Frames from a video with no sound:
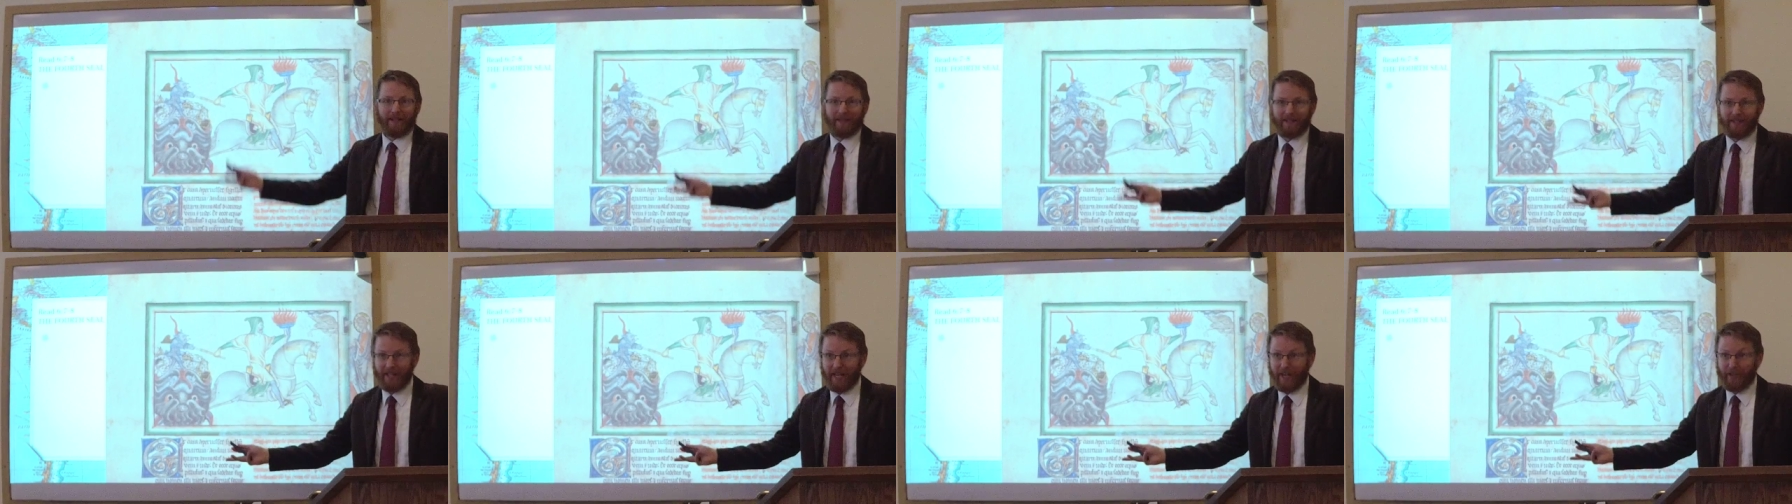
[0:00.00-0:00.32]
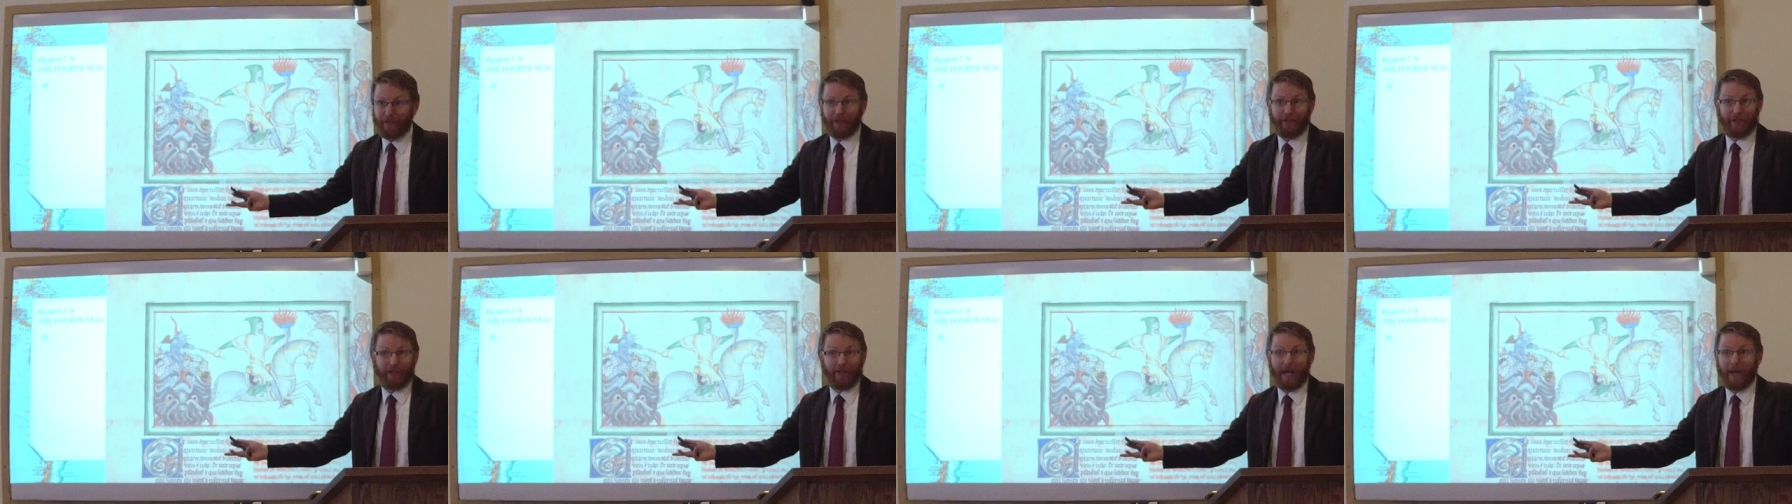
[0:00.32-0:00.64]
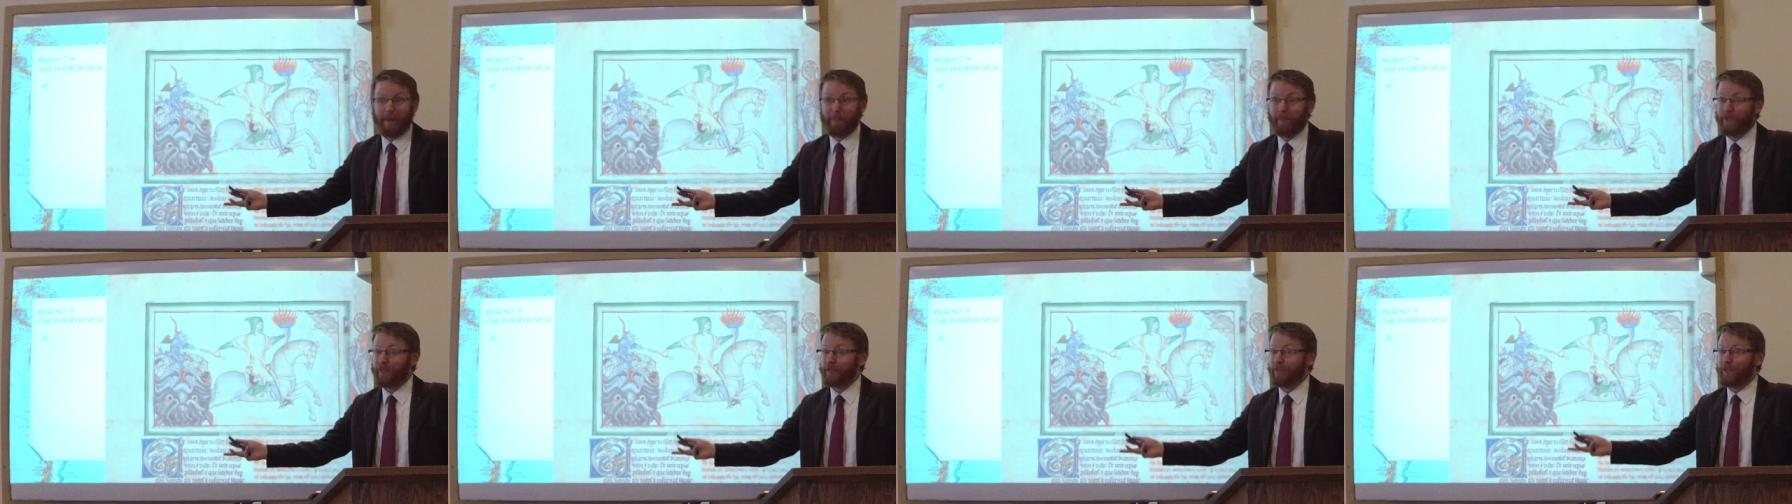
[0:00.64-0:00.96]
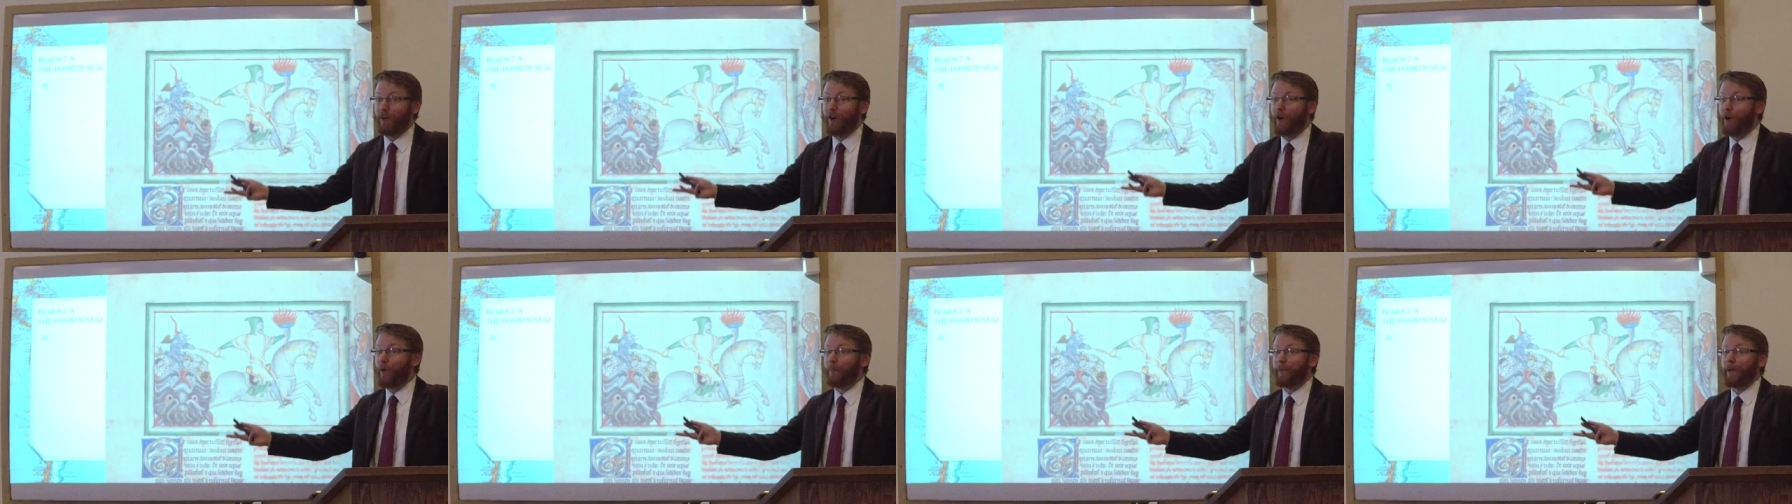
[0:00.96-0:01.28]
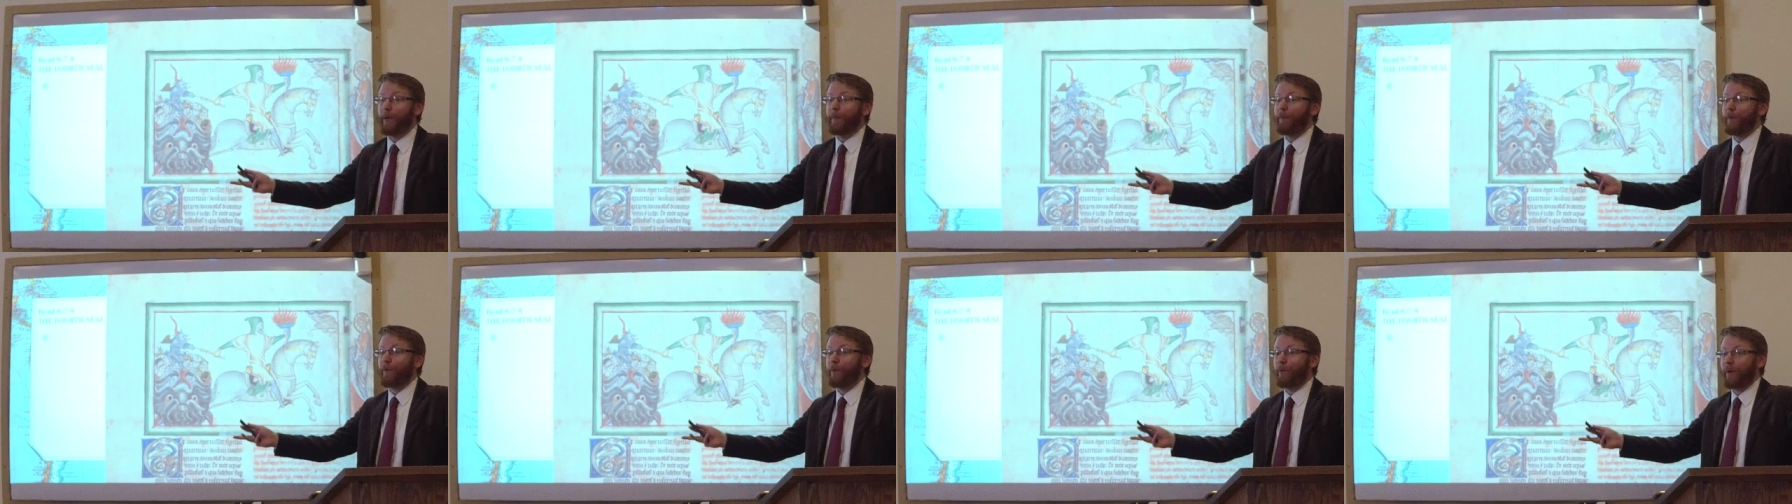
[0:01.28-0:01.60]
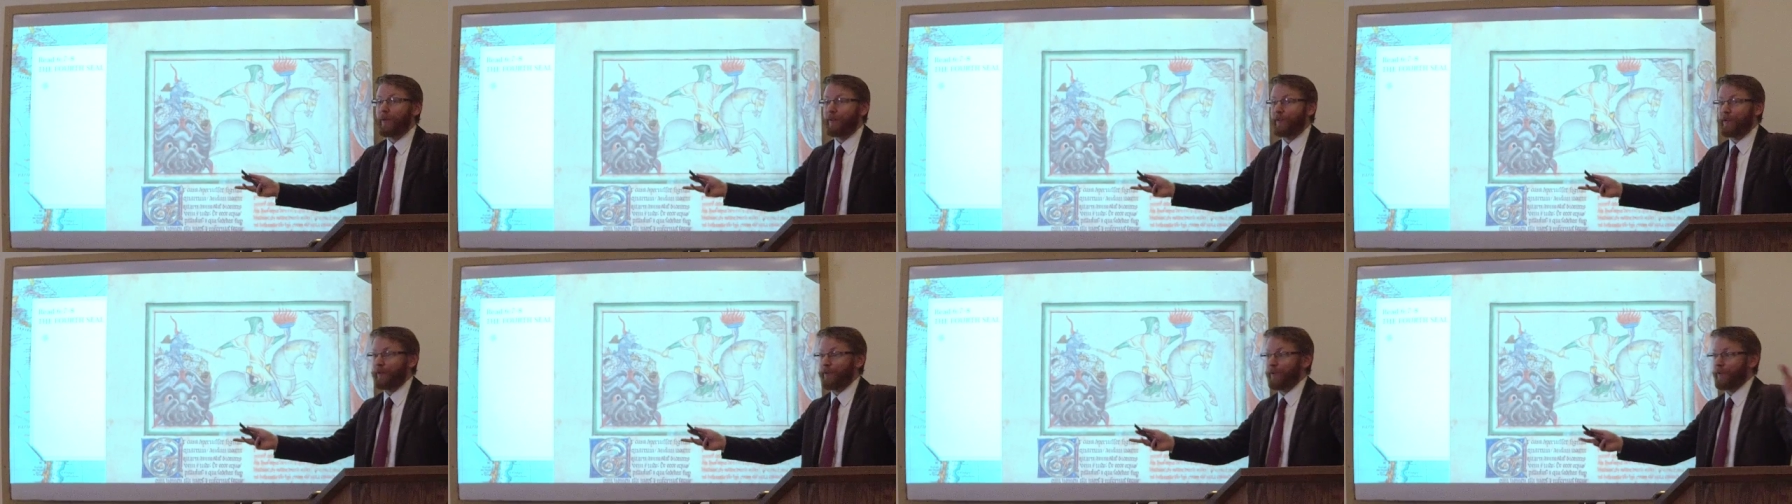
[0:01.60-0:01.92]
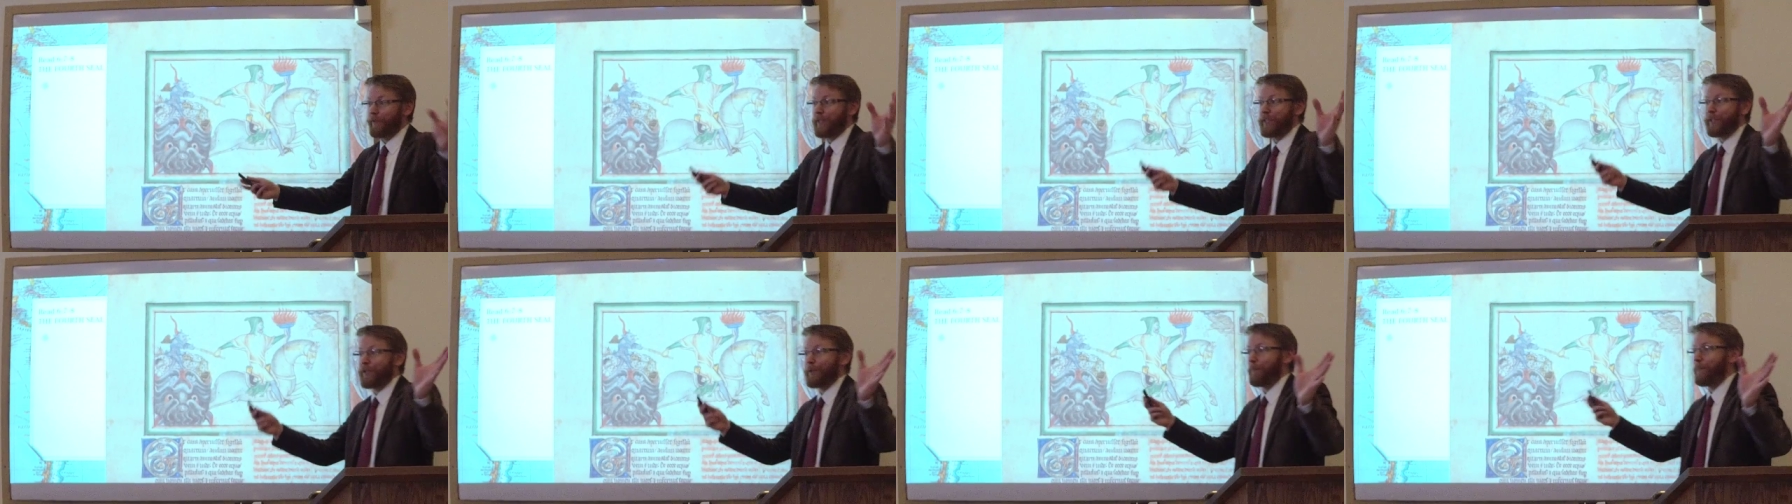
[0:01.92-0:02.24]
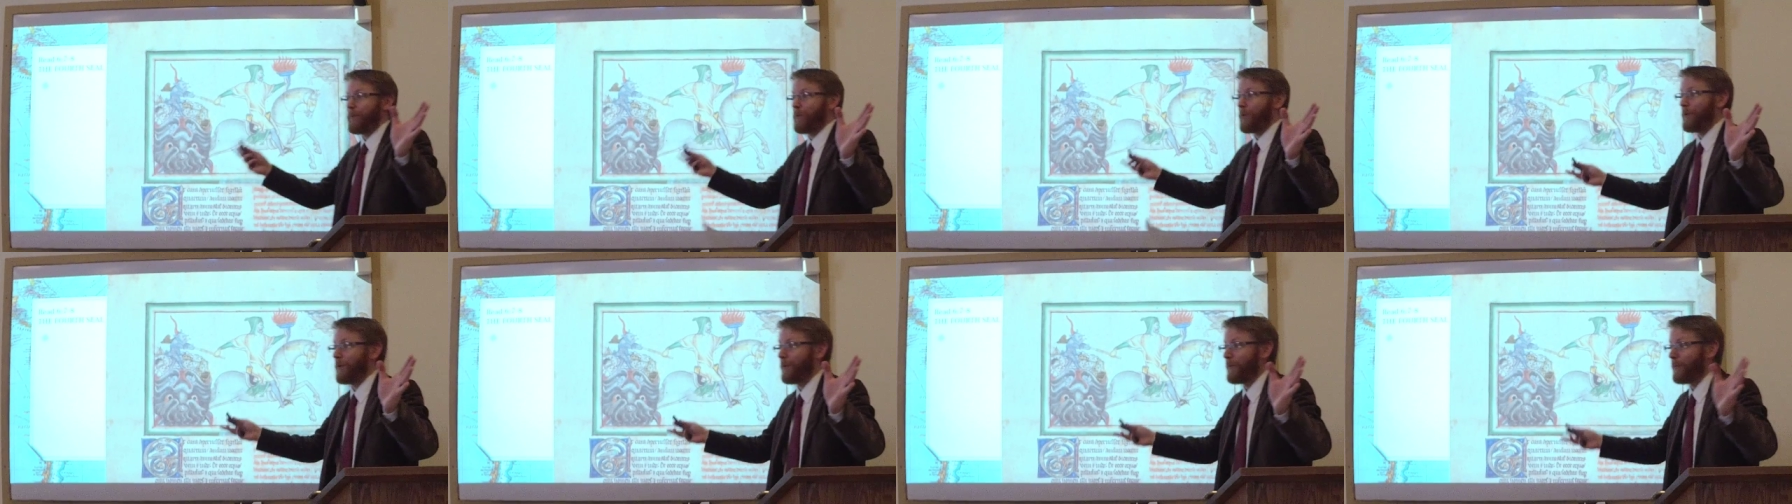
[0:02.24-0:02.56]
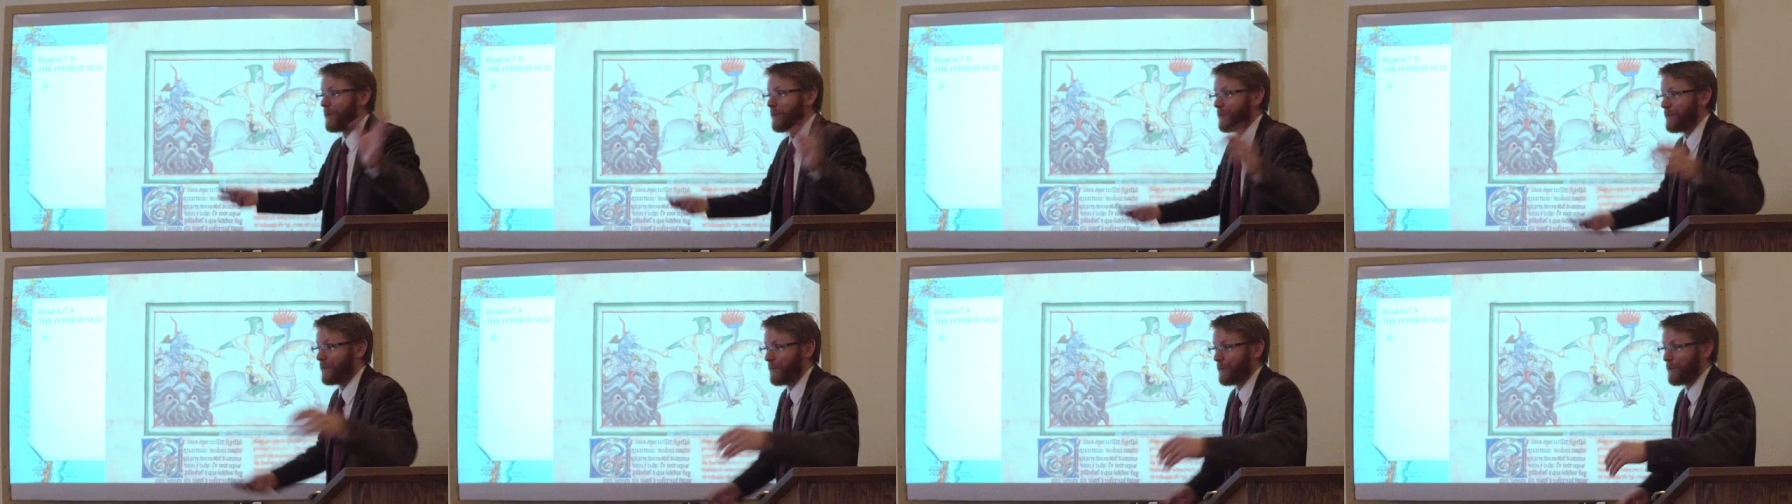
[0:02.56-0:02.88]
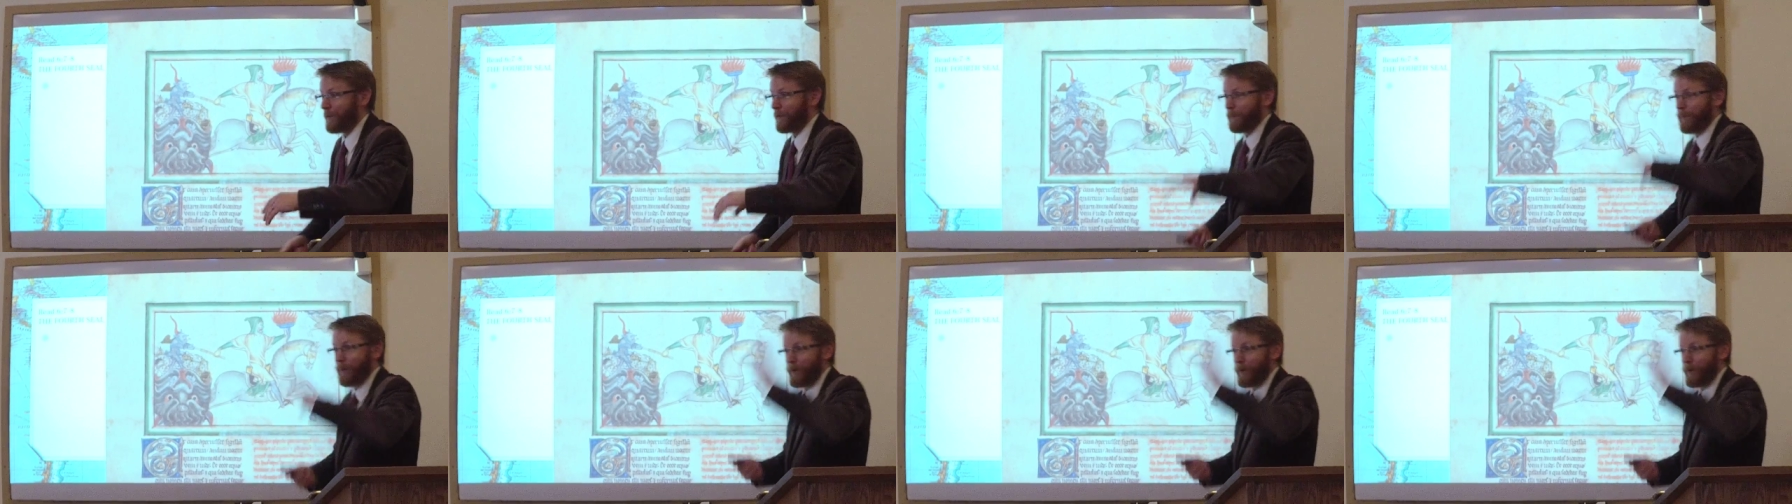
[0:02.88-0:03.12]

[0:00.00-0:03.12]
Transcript: death happens to all people, whether you're rich or poor, whether you're a